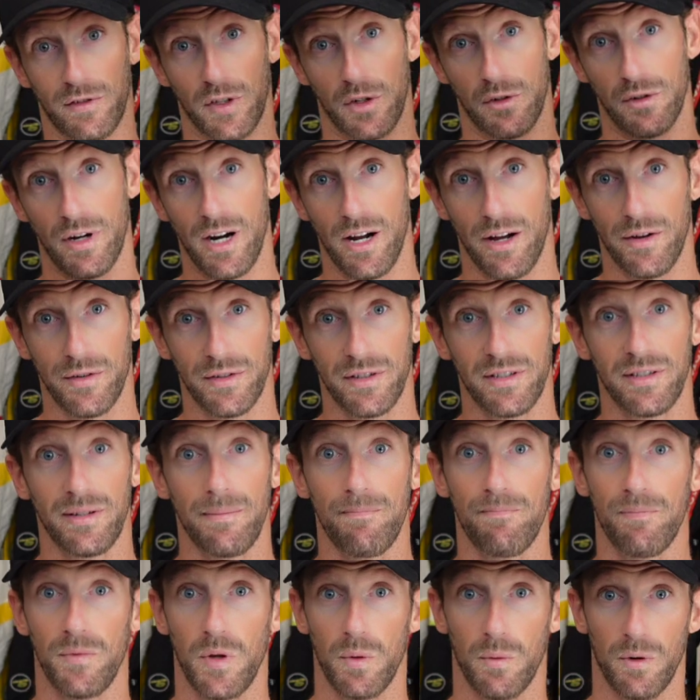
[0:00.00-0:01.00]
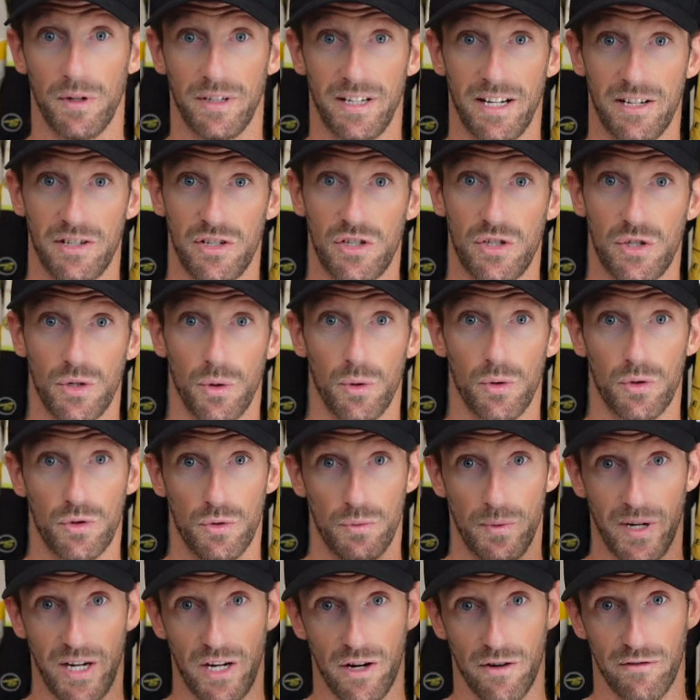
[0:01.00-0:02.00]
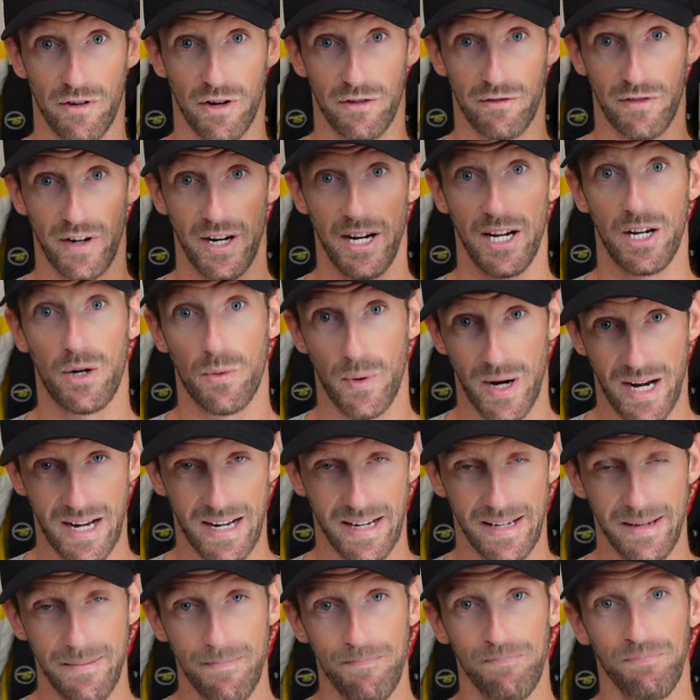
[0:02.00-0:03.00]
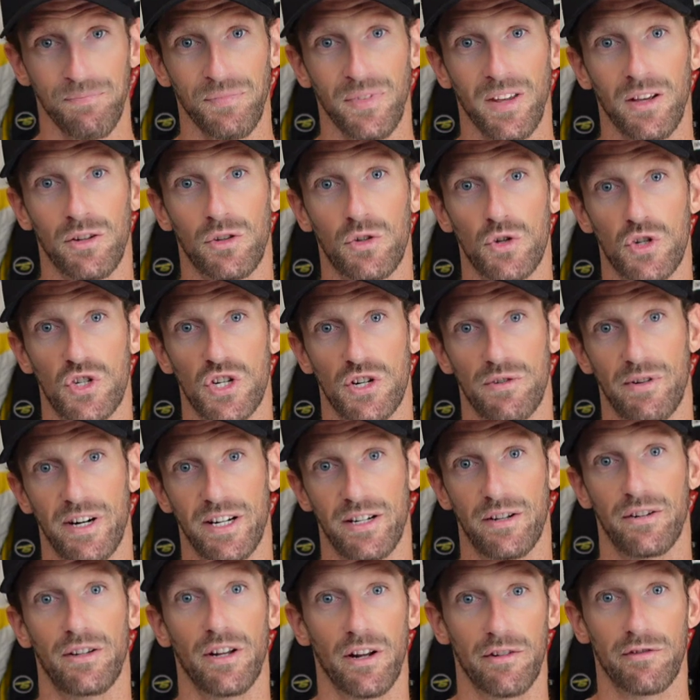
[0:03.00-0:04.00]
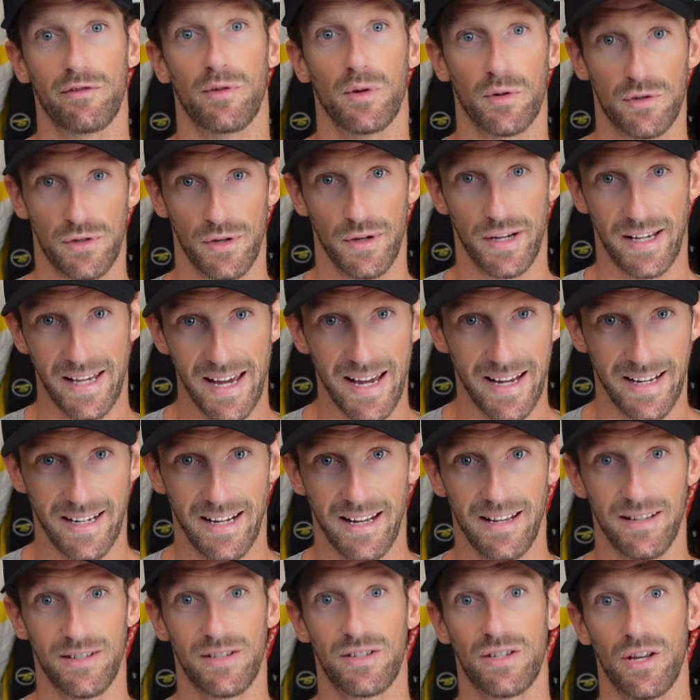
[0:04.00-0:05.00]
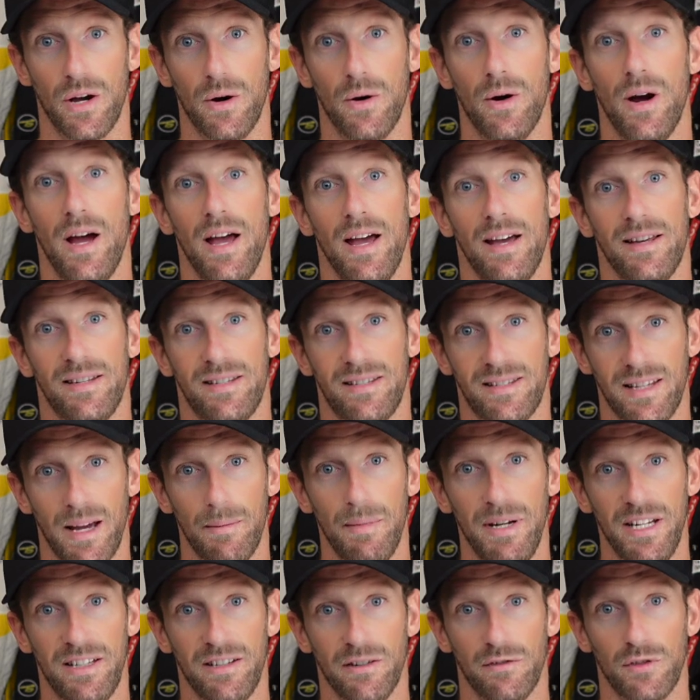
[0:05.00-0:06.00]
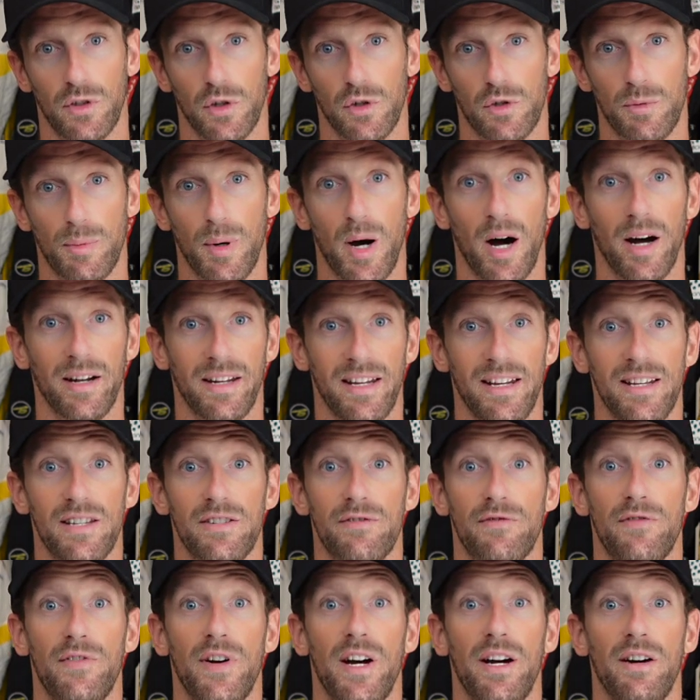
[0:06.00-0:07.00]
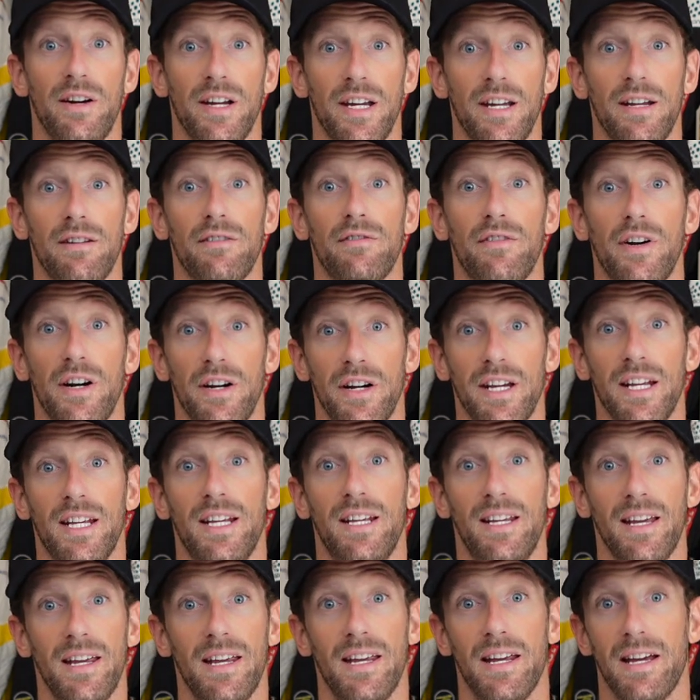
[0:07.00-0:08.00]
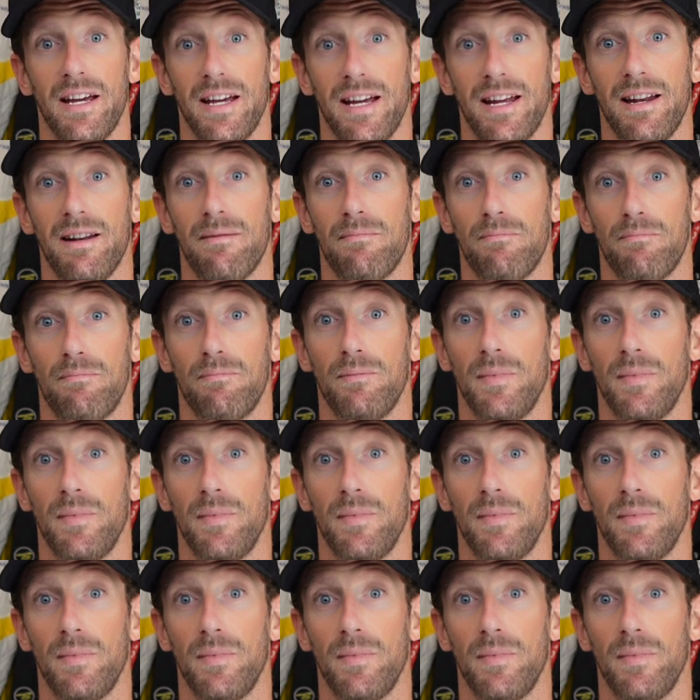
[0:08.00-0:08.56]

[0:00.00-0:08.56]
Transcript: the ground, you want that stall to recover very quickly to generate the downforce again. So stability of those parts is very, very key.